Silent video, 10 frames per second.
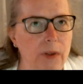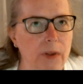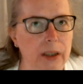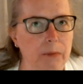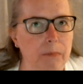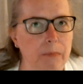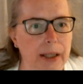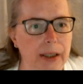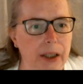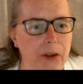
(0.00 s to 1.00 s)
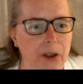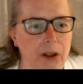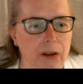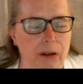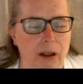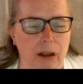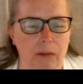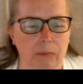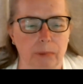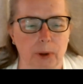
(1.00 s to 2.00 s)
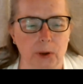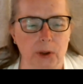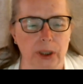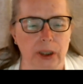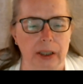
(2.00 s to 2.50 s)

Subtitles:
the Medicare person